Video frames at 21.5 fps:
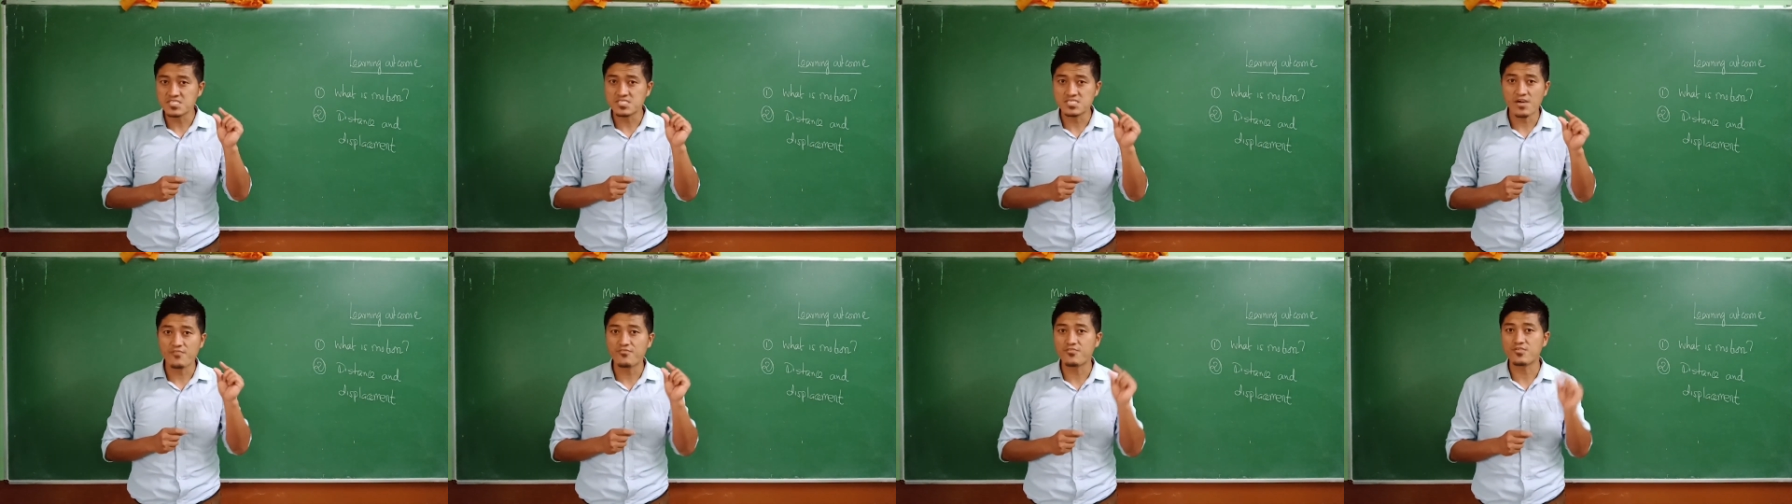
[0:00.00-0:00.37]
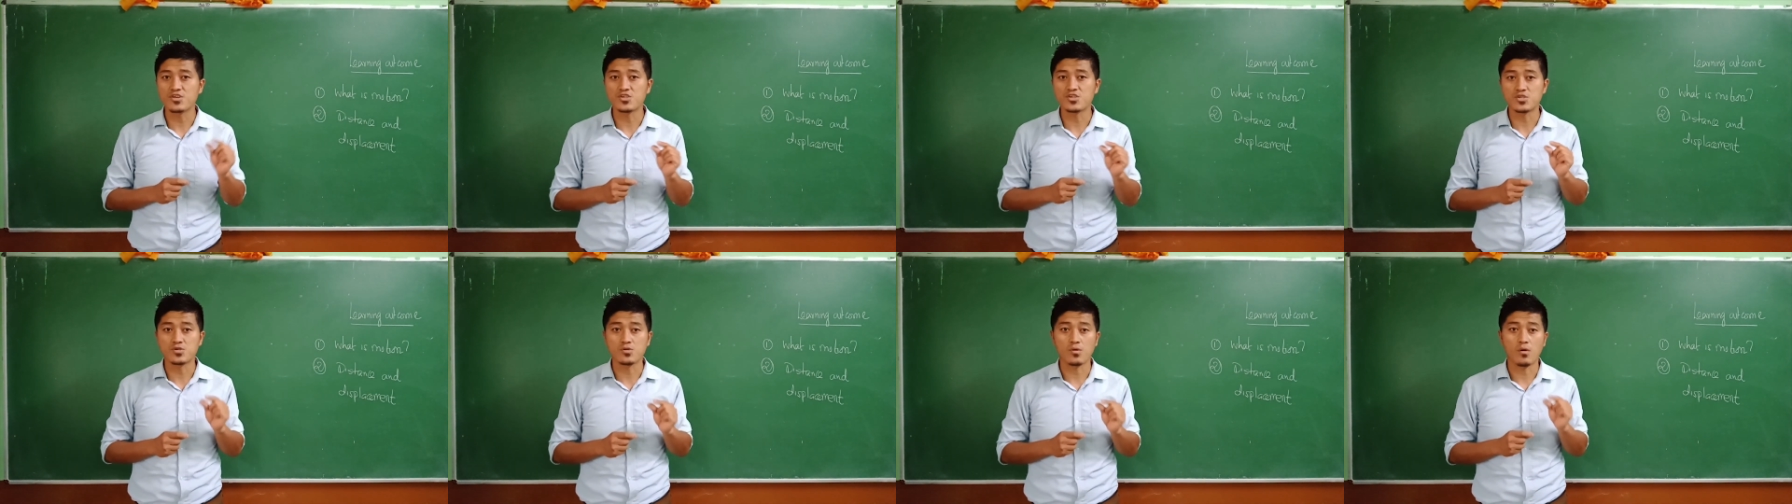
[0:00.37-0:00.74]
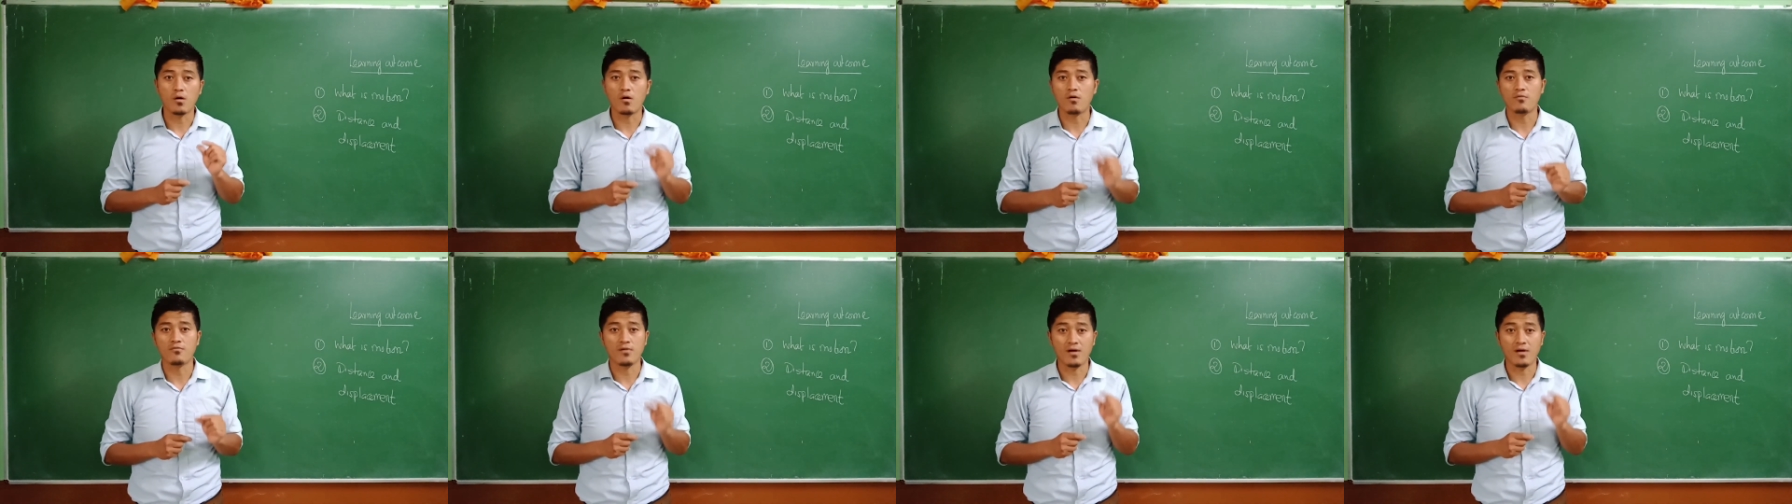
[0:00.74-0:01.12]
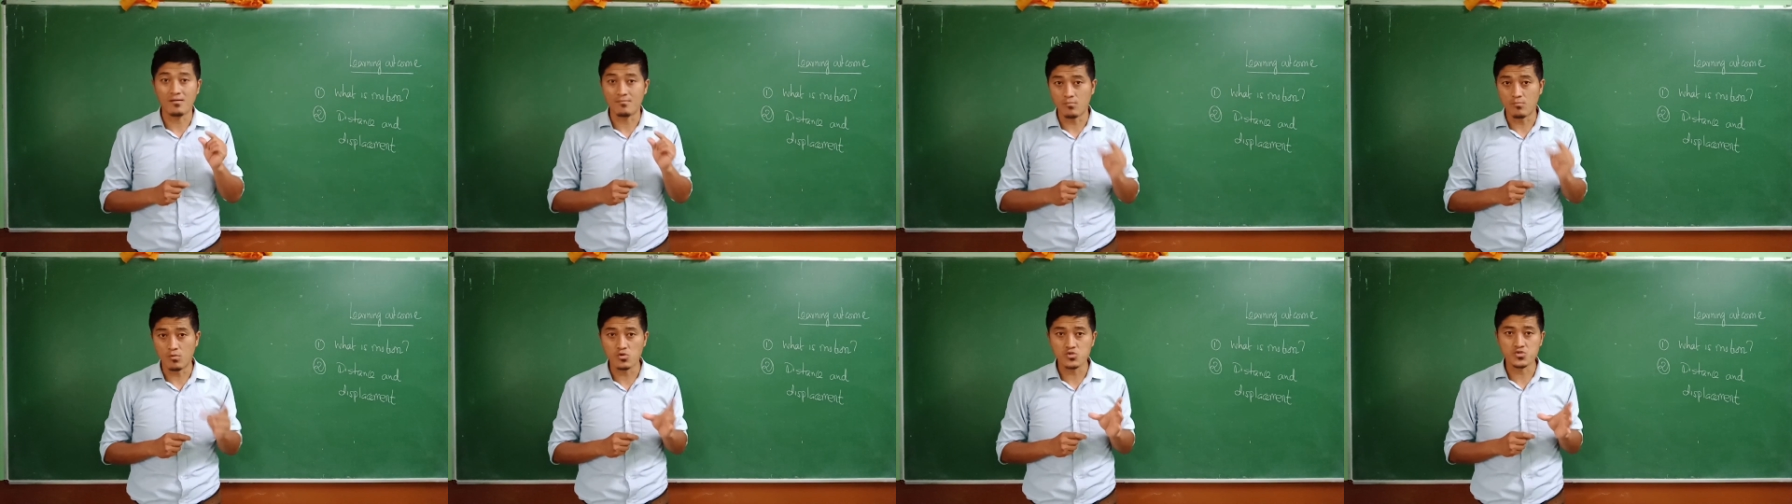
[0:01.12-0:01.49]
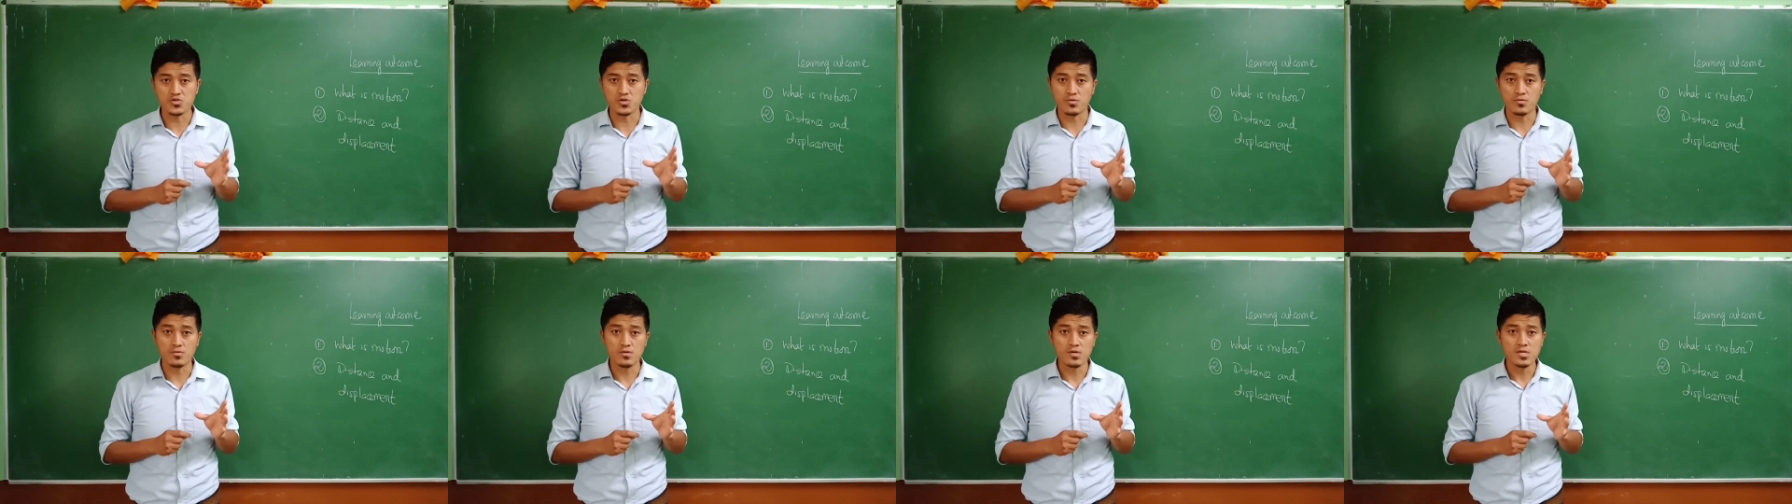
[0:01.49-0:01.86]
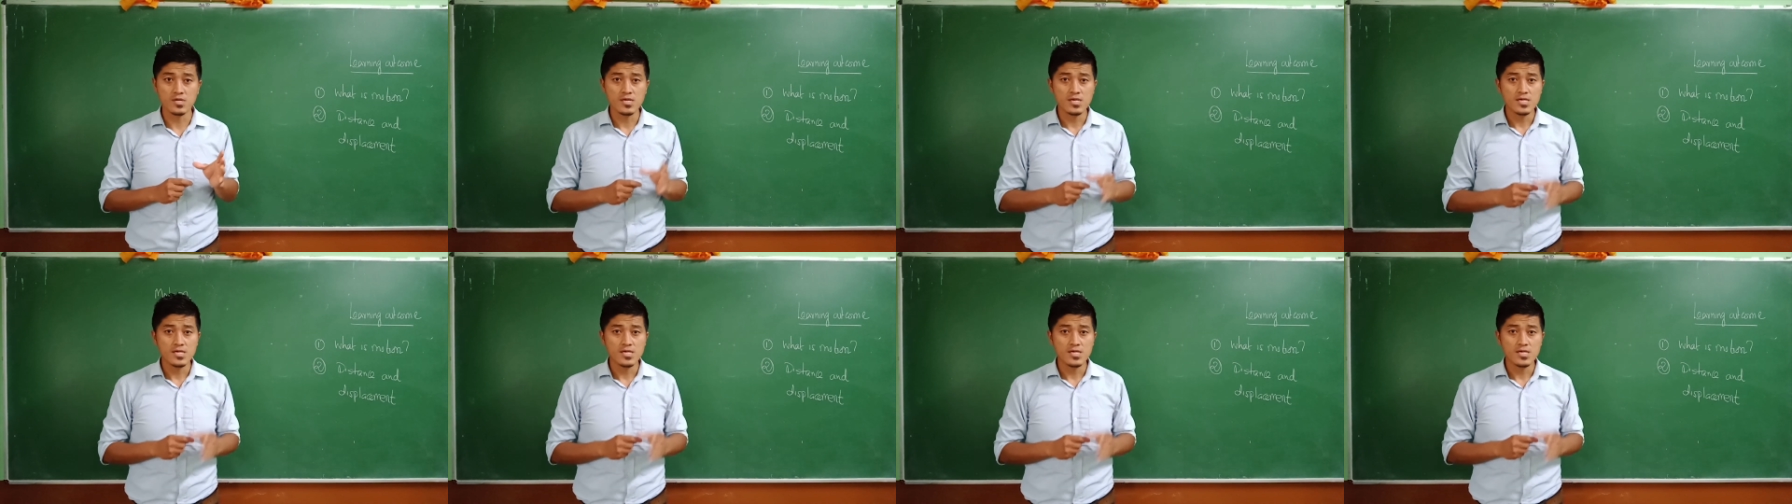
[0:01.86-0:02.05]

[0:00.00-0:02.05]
definition of a motion.